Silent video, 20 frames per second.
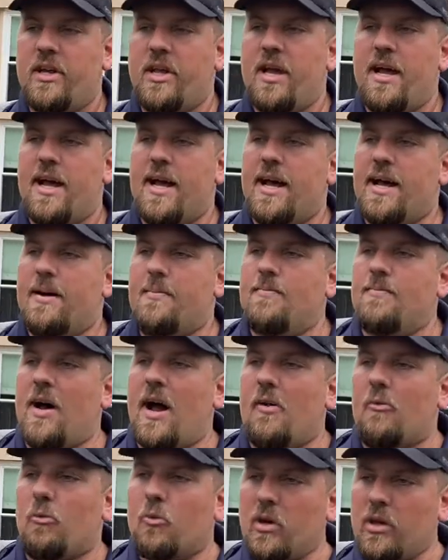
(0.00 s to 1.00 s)
I
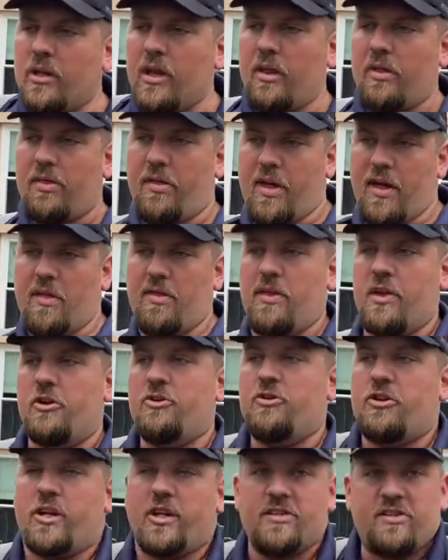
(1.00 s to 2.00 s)
really think that you should
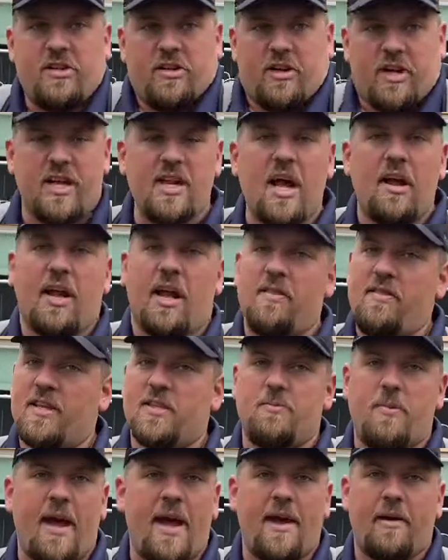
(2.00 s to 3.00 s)
consider getting this
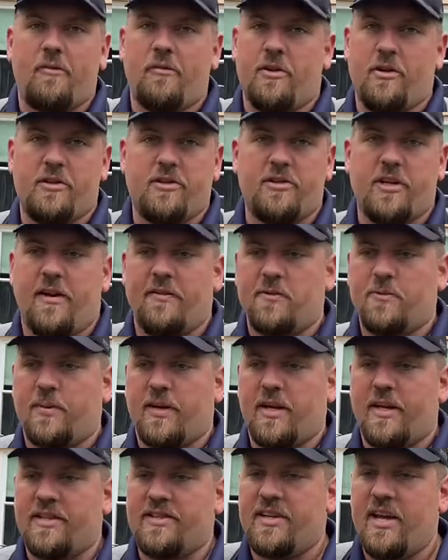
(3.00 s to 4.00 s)
bag for yourselves, because